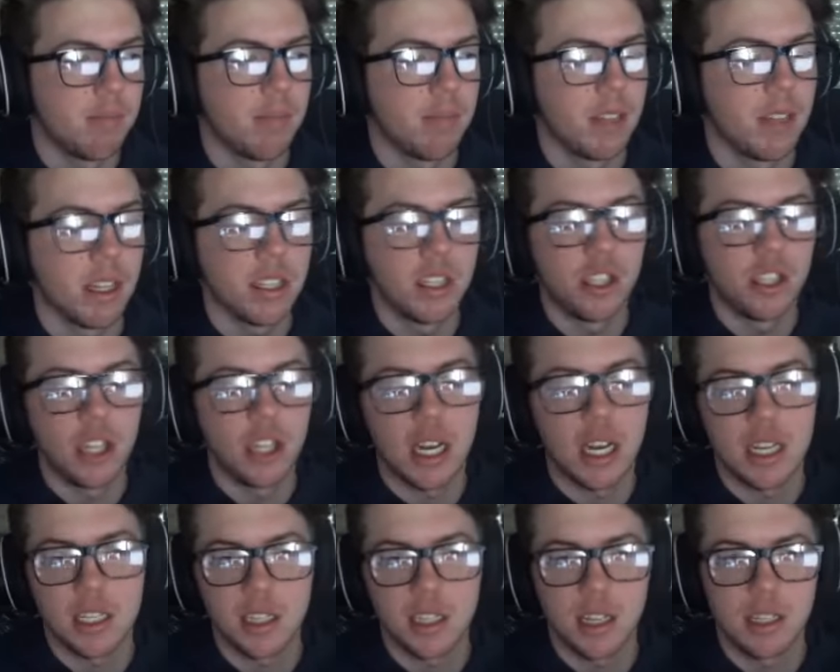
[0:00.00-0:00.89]
does
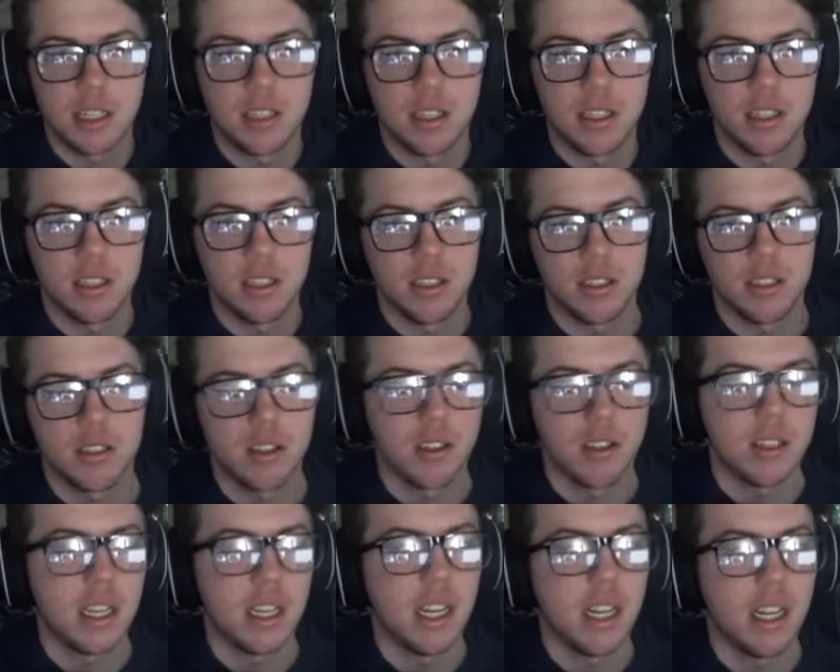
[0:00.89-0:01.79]
jazz lessons. So I
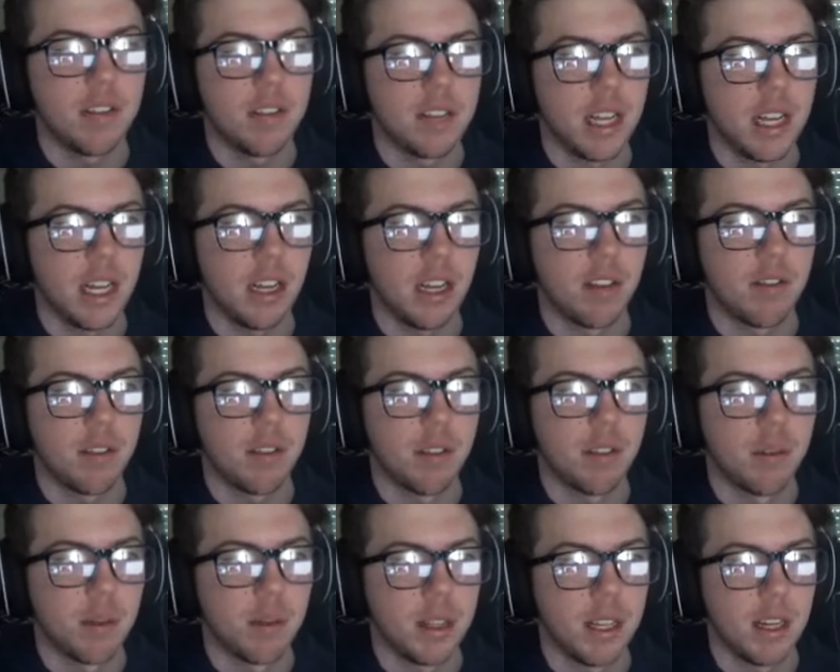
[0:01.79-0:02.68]
was thinking of taking a
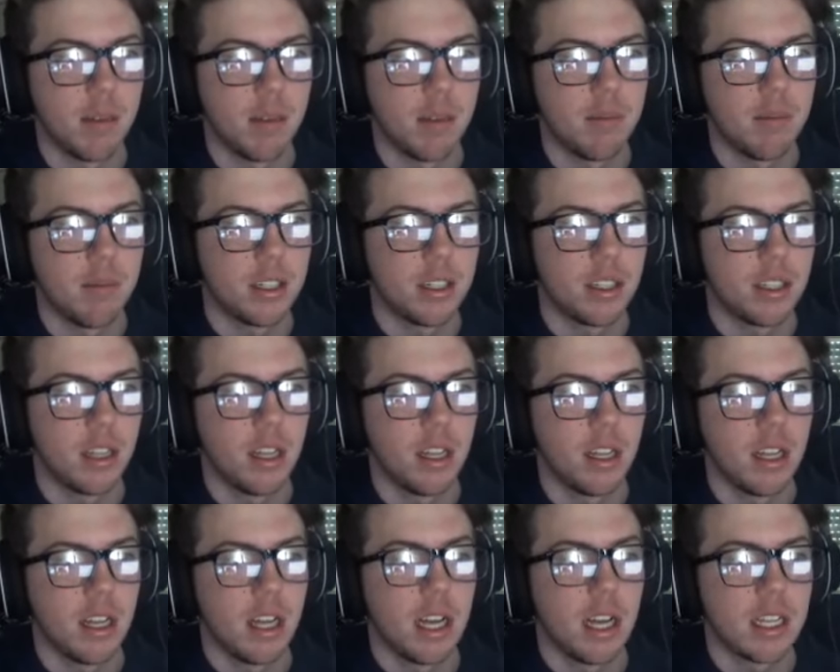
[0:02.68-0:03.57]
few with him just
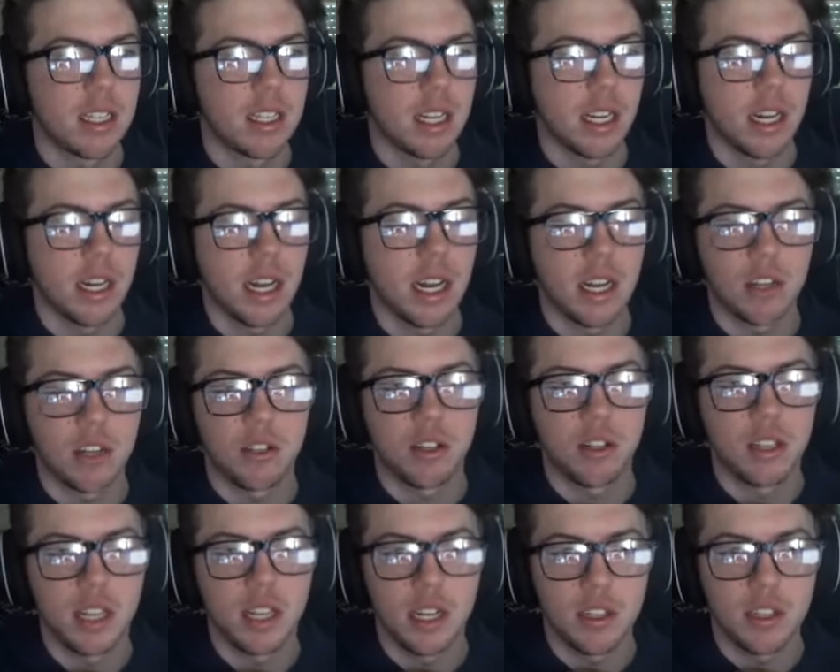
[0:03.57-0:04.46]
as like an extra
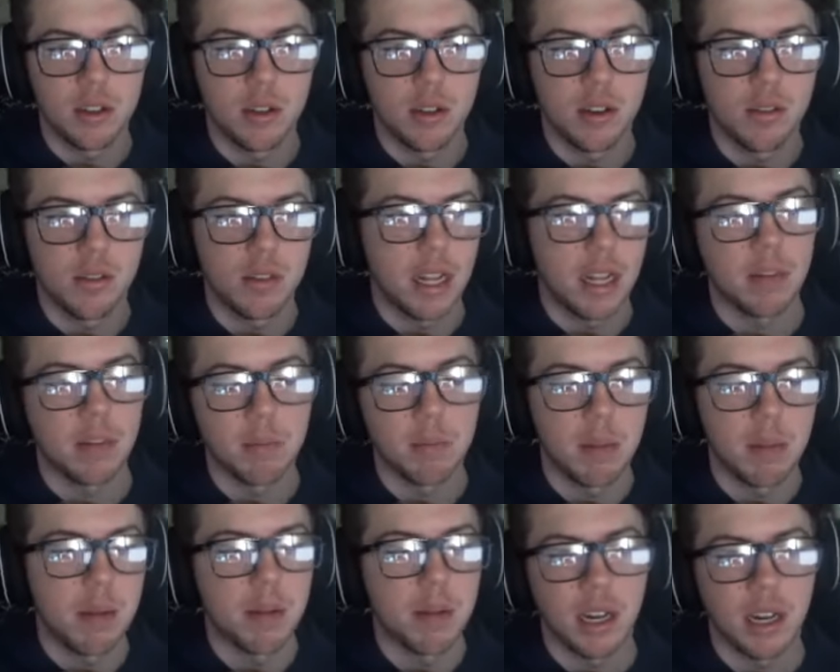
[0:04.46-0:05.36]
thing, sort of like
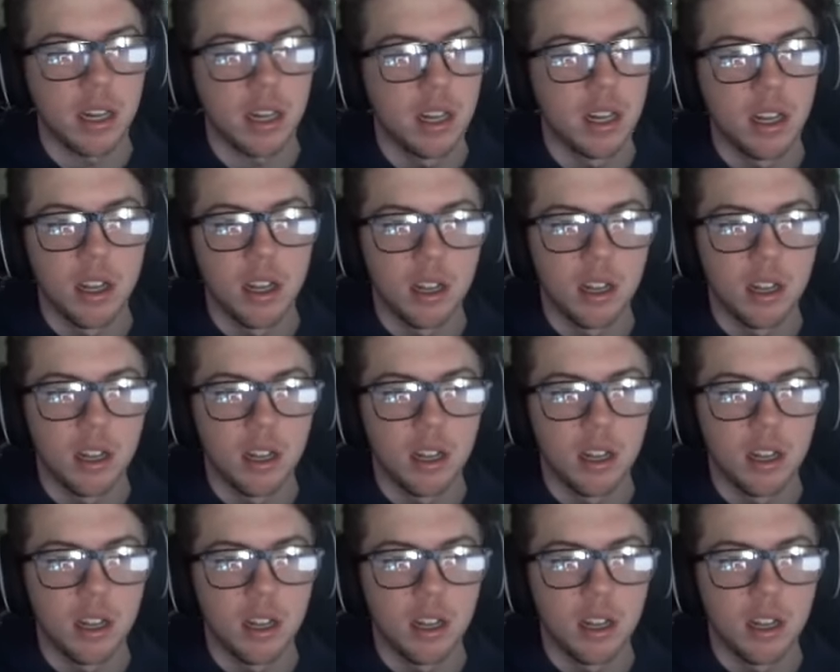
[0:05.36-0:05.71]
maybe like